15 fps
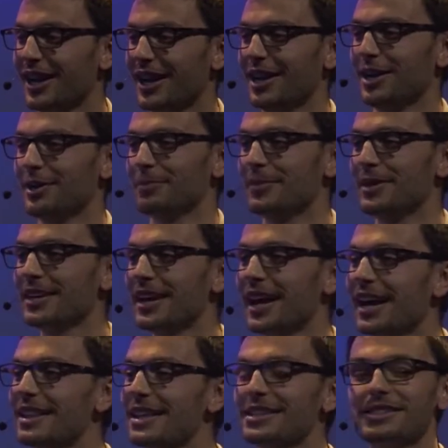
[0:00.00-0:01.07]
Um,
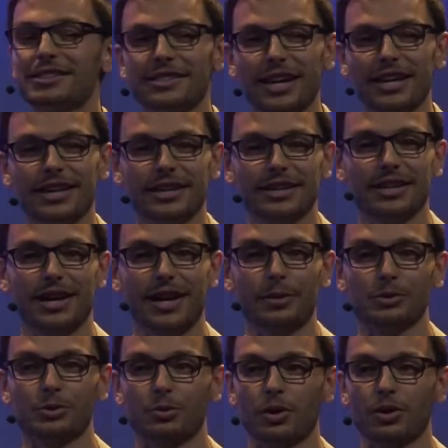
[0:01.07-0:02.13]
and then second, I
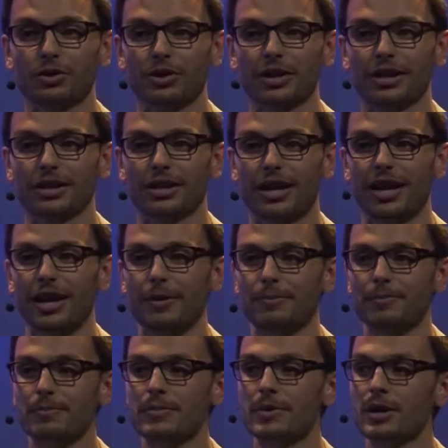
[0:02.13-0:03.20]
was wondering,
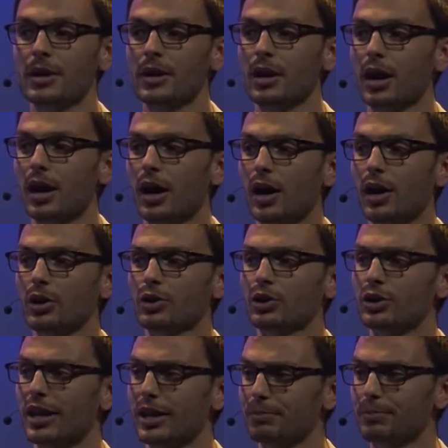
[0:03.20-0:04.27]
um,
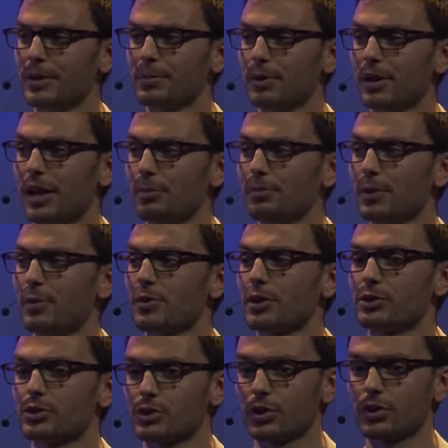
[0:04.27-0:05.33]
could people help me with a
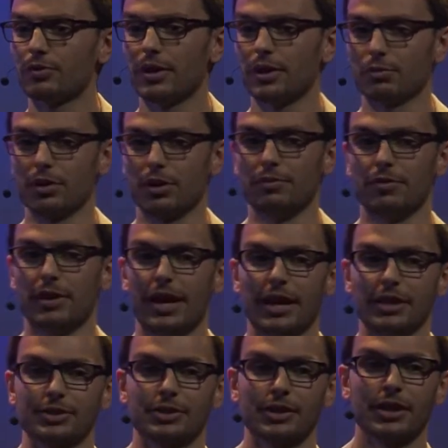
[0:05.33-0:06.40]
survey real
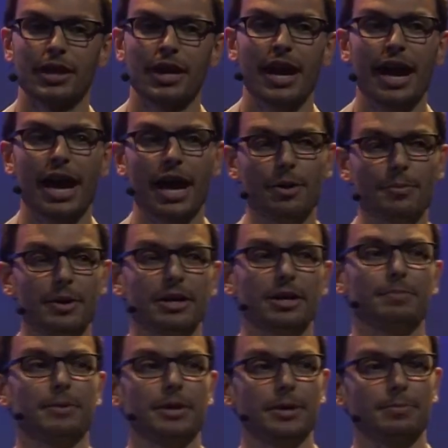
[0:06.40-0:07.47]
fast? How many
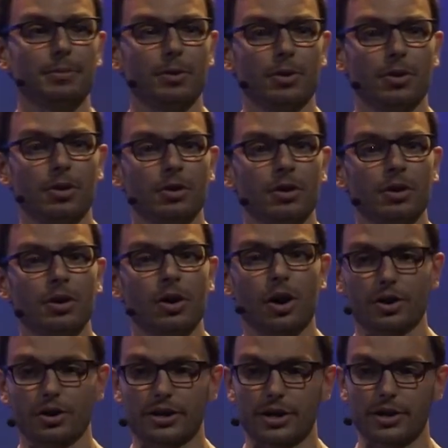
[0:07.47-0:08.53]
people
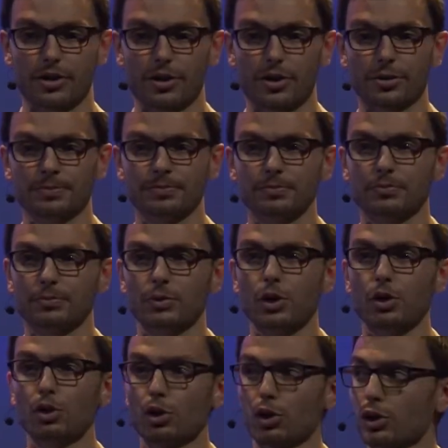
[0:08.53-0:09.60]
are here
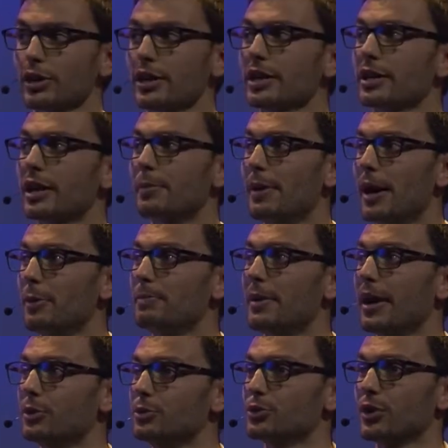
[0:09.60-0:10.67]
learning about
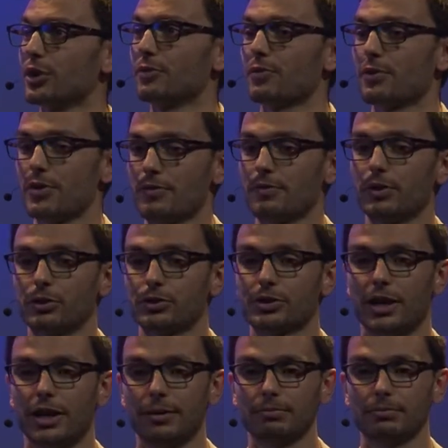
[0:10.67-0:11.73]
boundary for the first
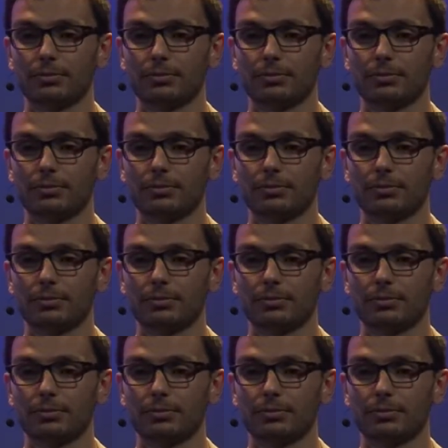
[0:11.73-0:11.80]
time?